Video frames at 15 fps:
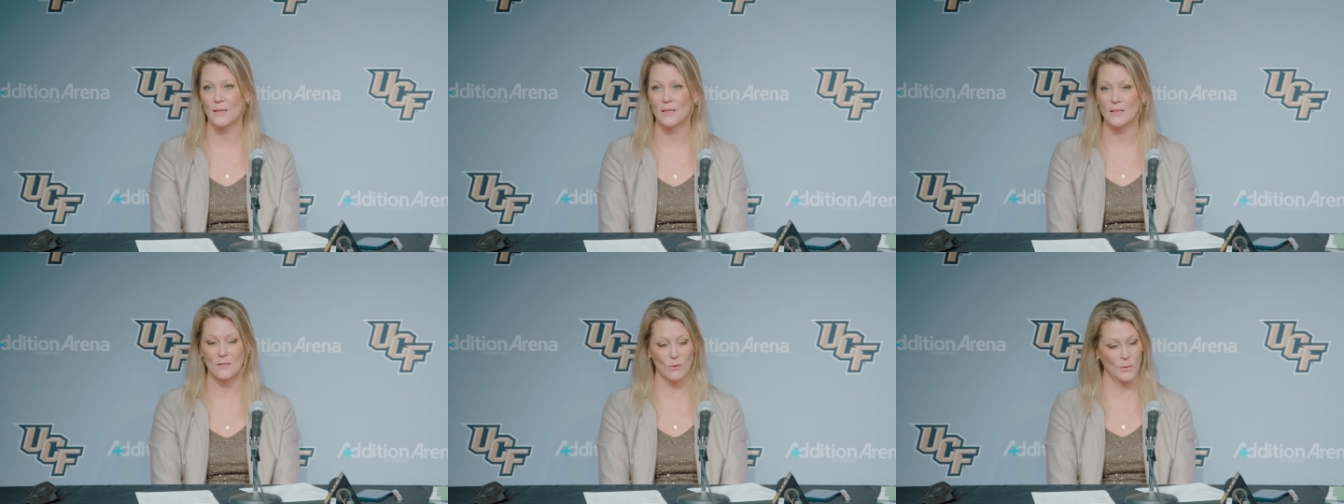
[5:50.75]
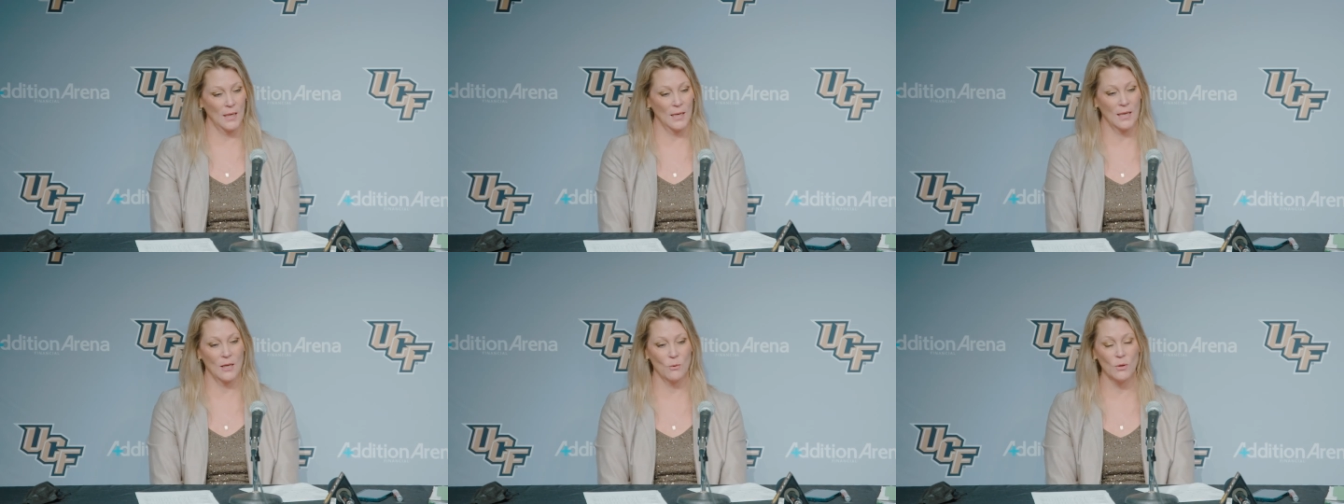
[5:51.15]
So we got
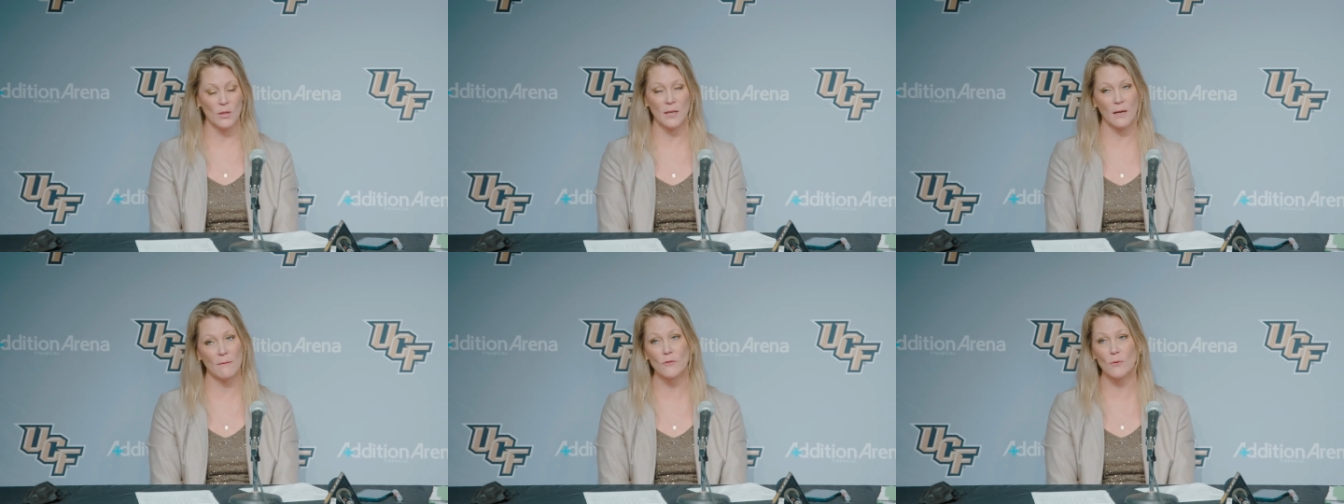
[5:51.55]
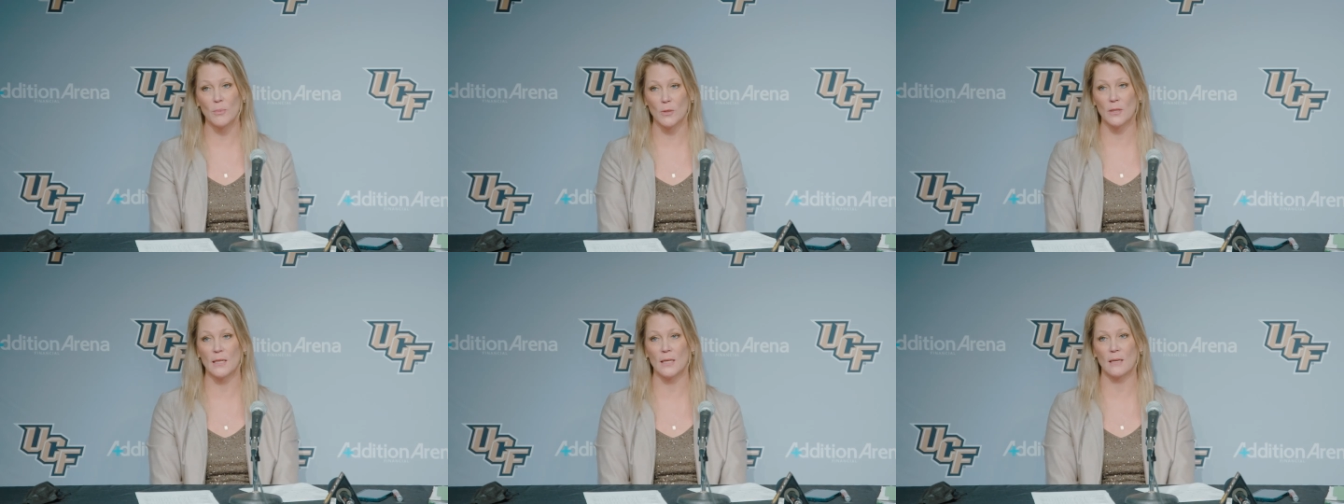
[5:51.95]
to get really
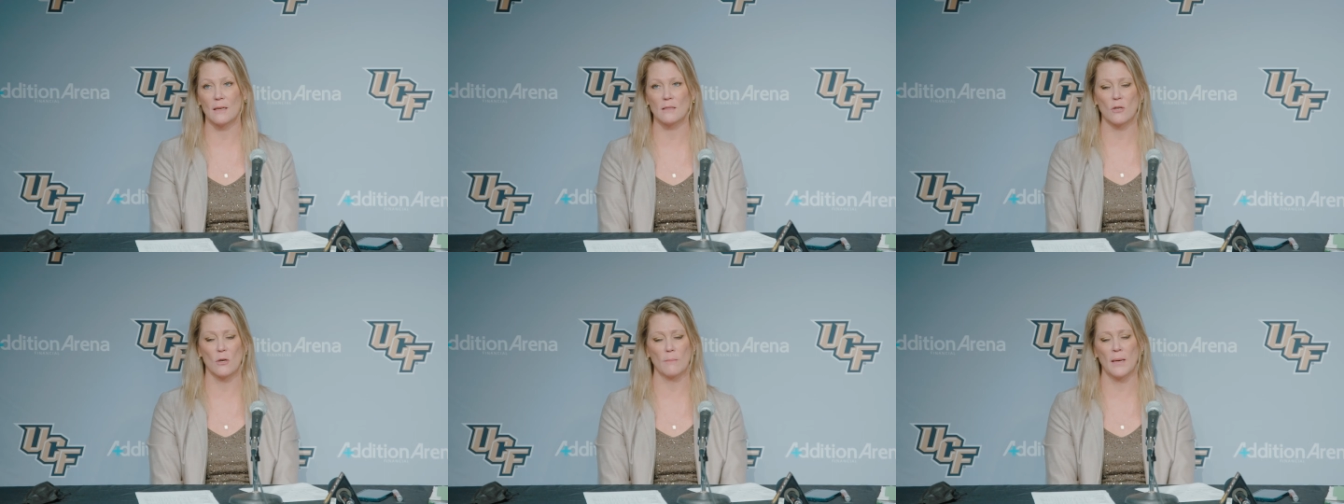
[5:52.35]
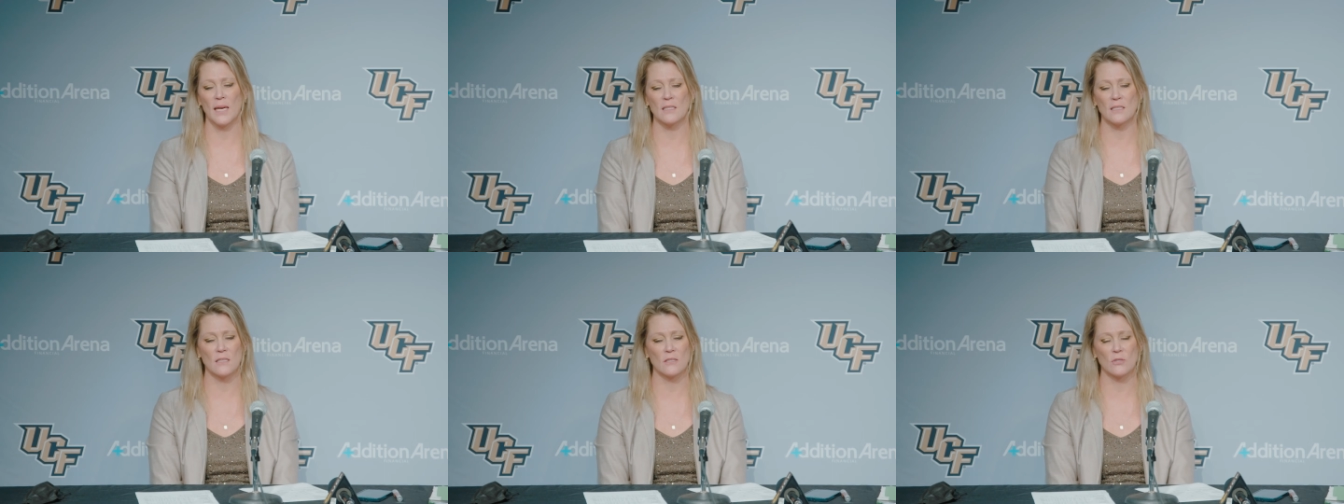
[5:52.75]
comfortable in it because our
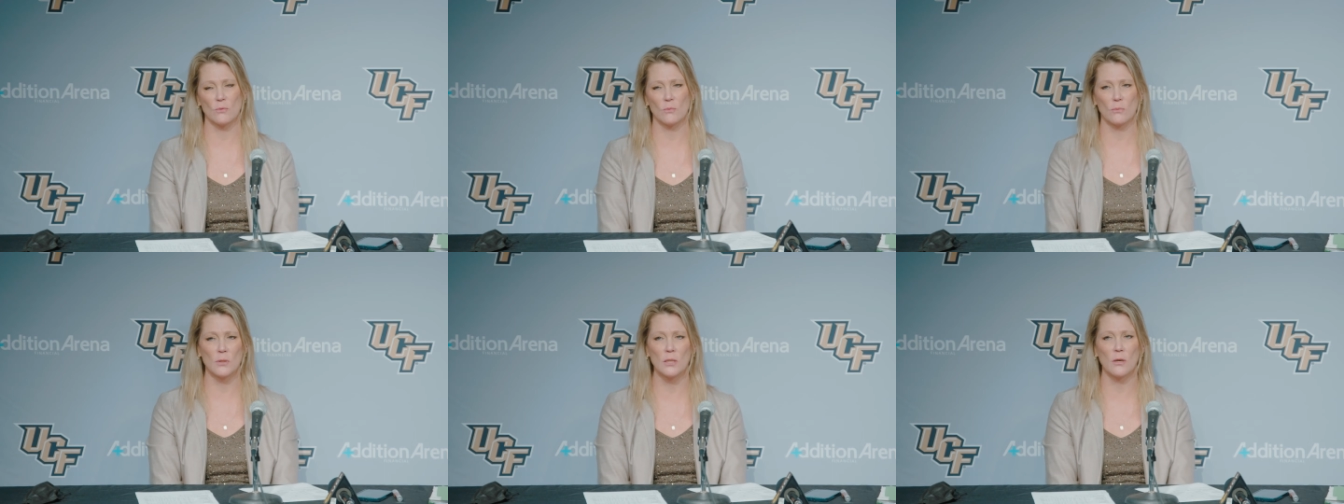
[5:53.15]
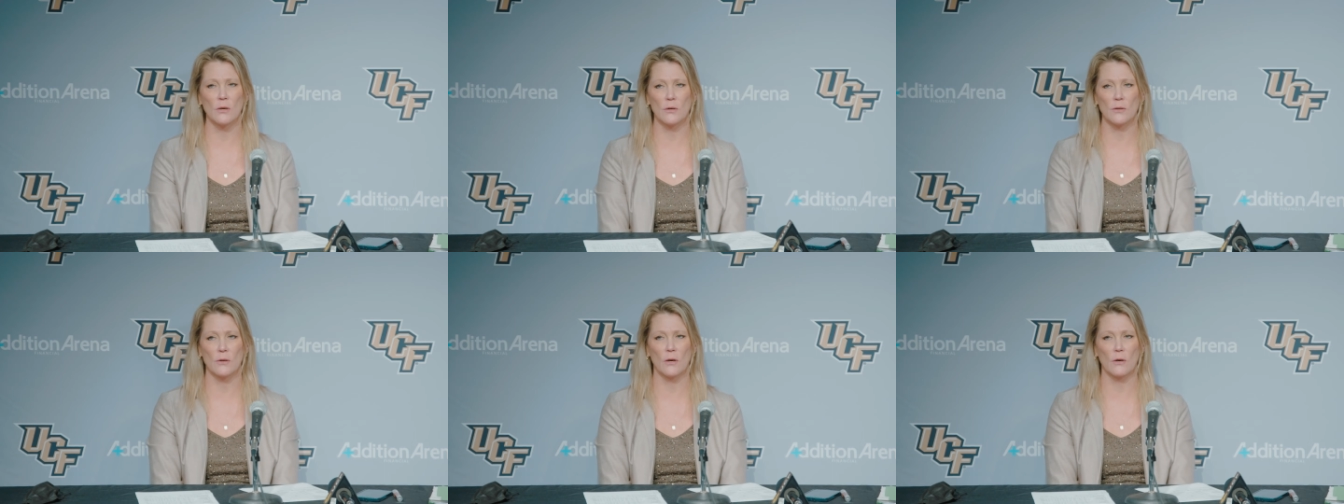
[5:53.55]
man sets are really
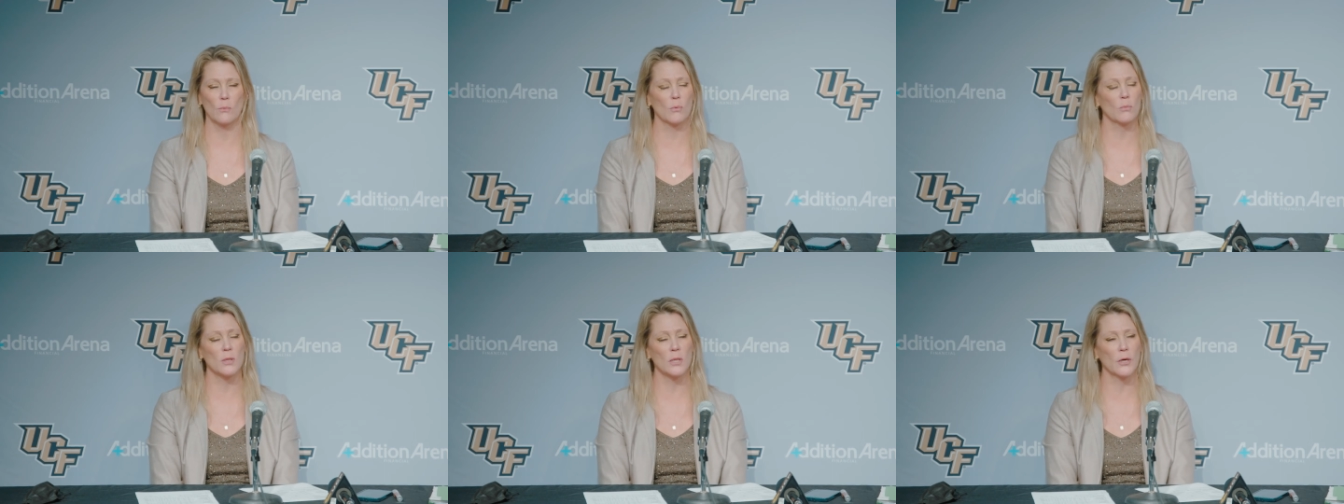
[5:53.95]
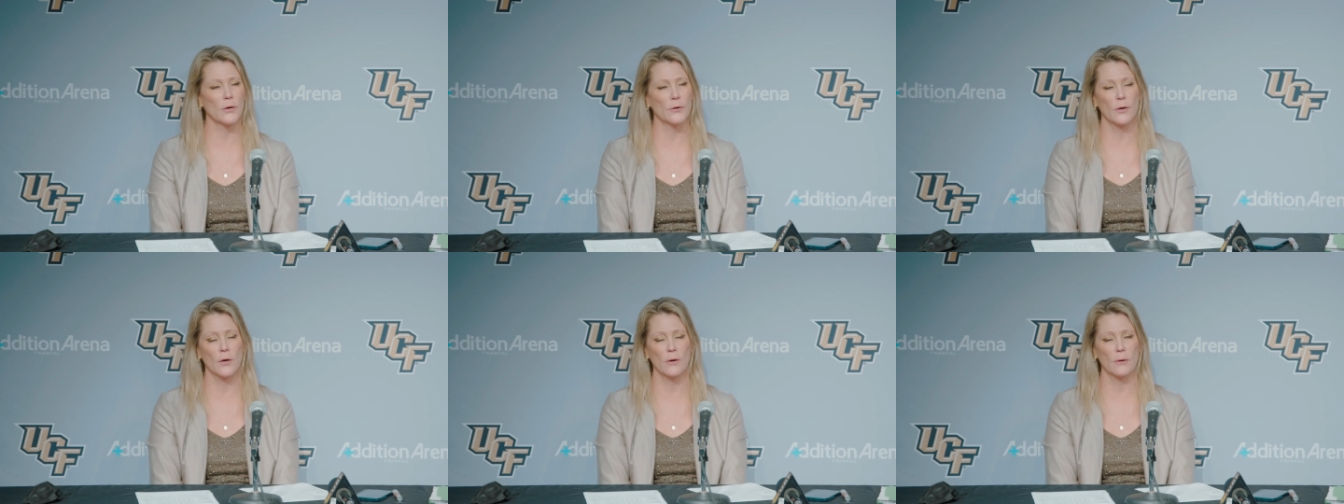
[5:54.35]
hard to guard. We're really hard
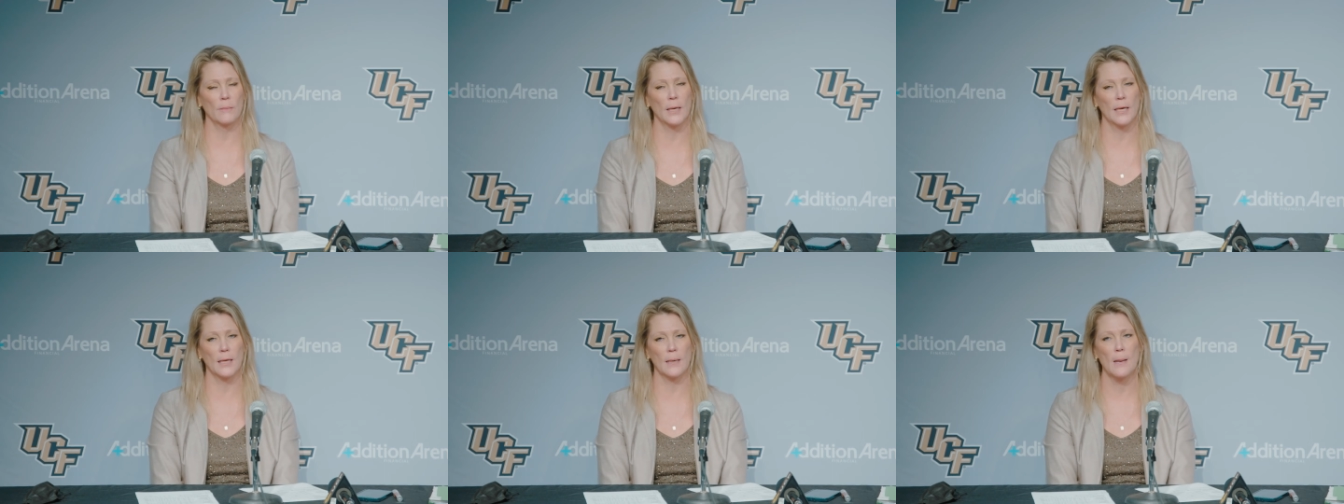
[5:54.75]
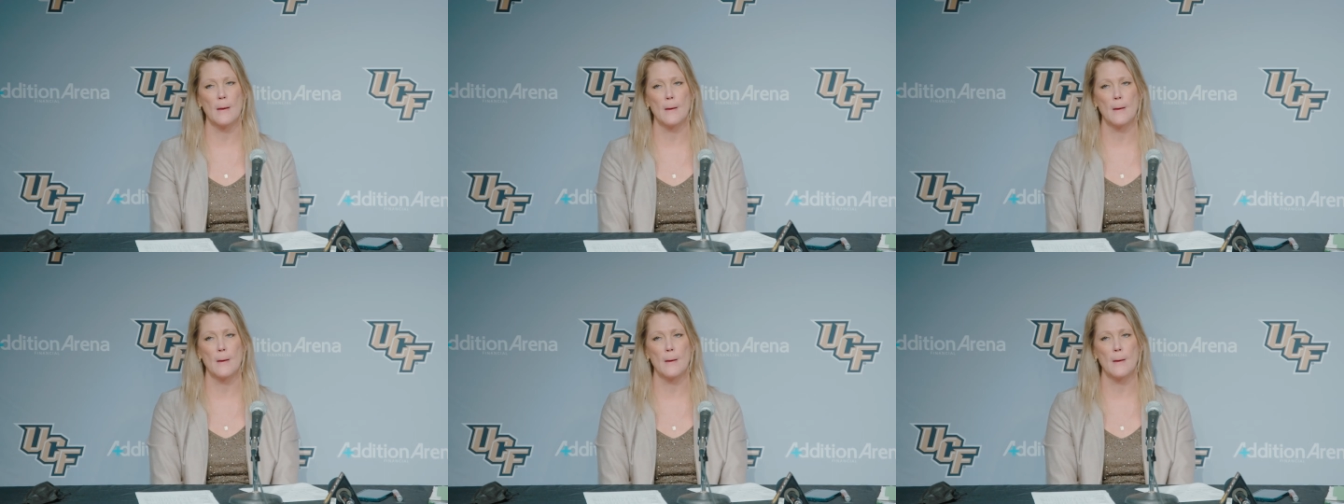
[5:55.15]
to guard in man.